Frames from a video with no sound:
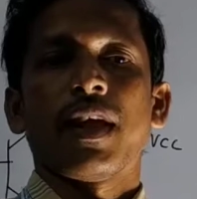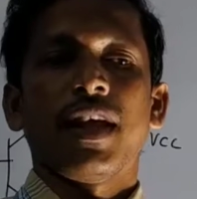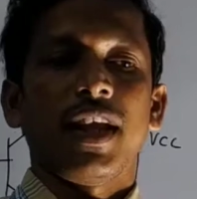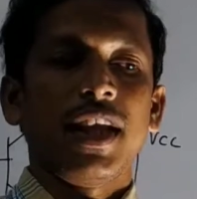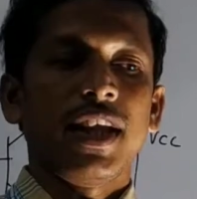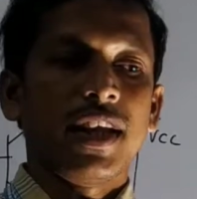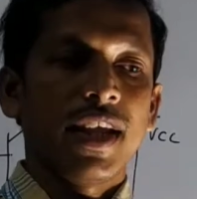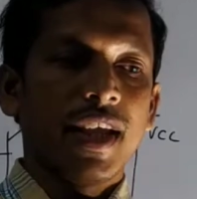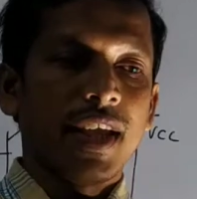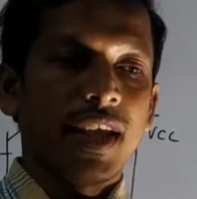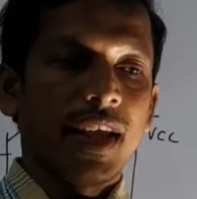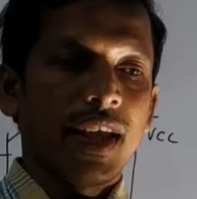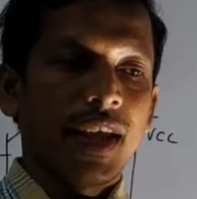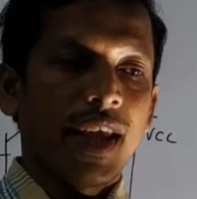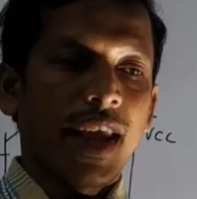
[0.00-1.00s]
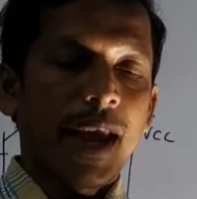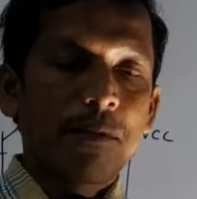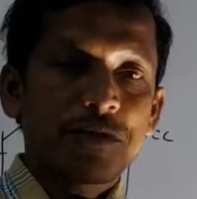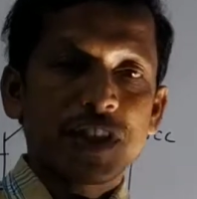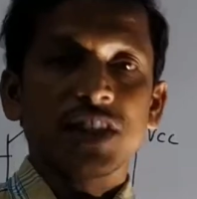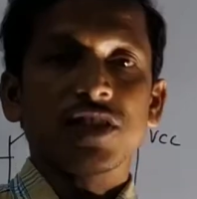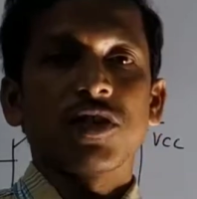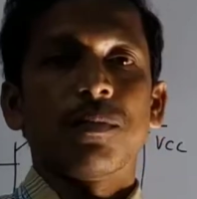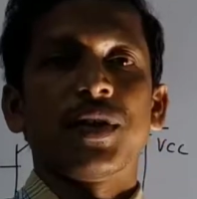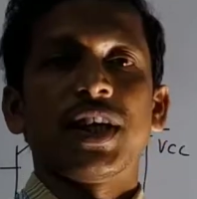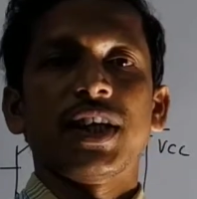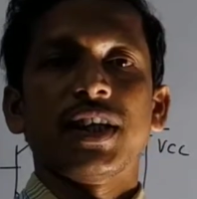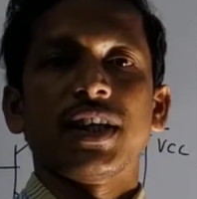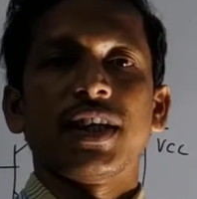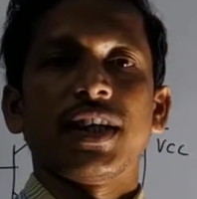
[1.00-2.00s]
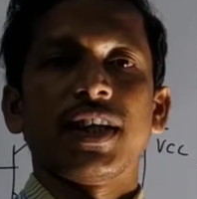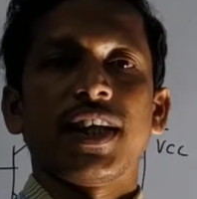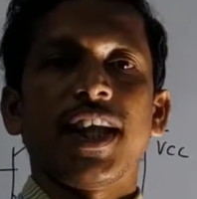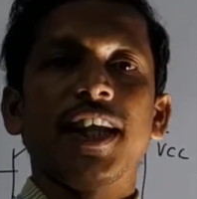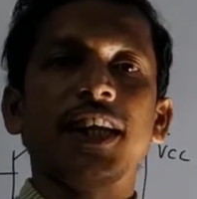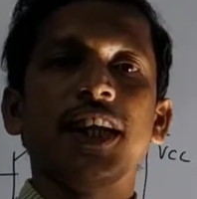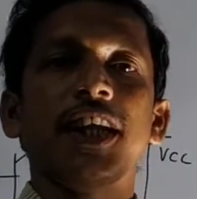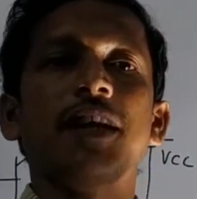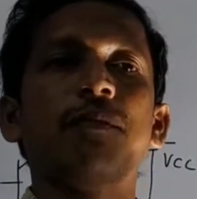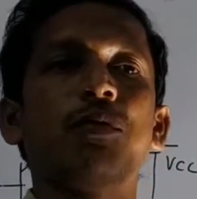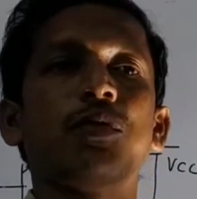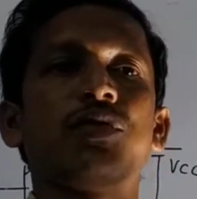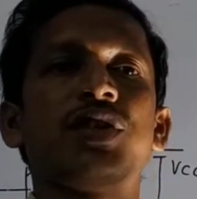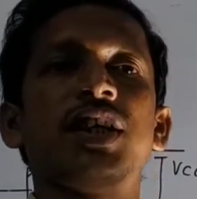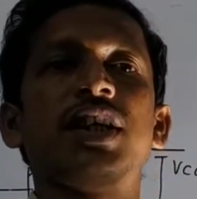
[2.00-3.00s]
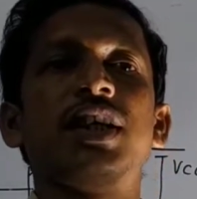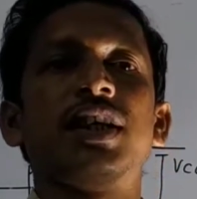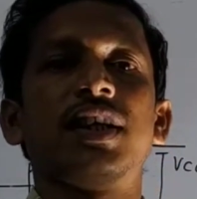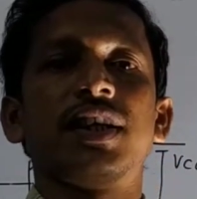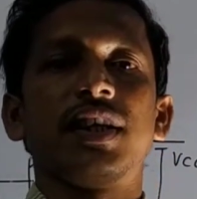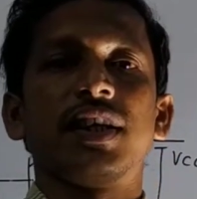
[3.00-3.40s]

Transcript: in absence of the any input signal